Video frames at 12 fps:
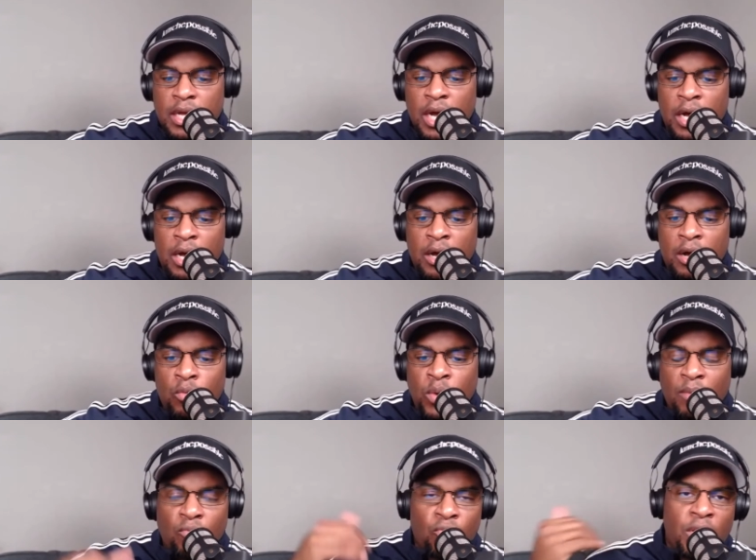uh,
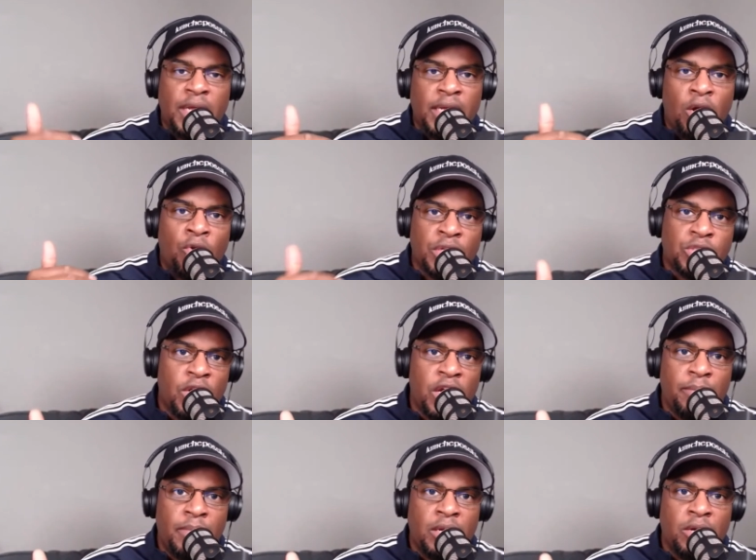when I'm running on the
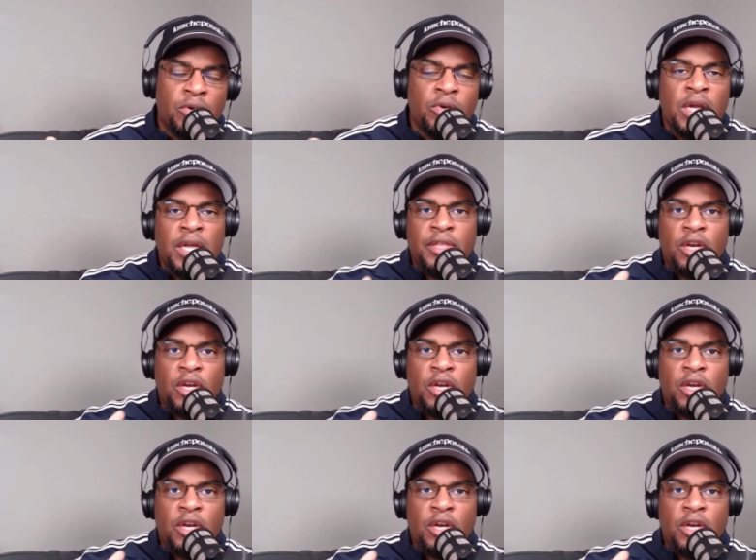treadmill,